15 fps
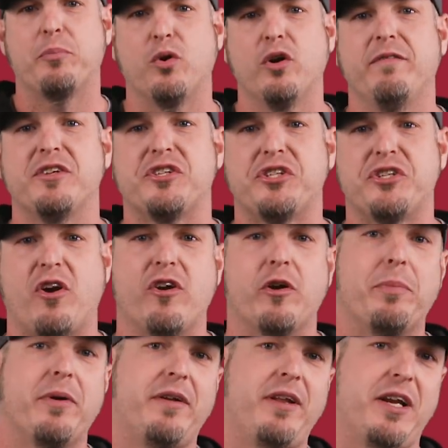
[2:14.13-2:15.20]
proven starter
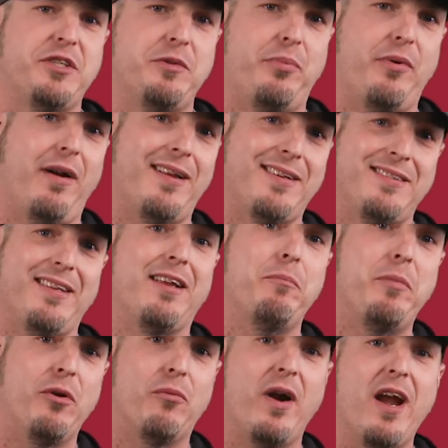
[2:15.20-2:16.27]
protection products that can
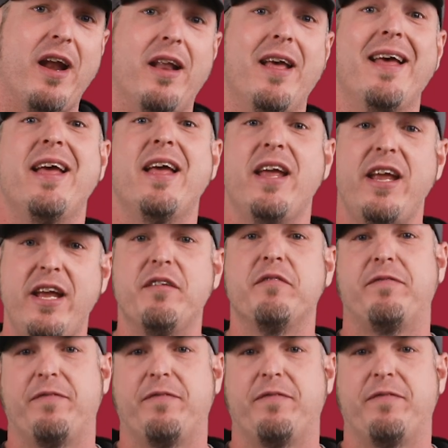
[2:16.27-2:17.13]
be ran in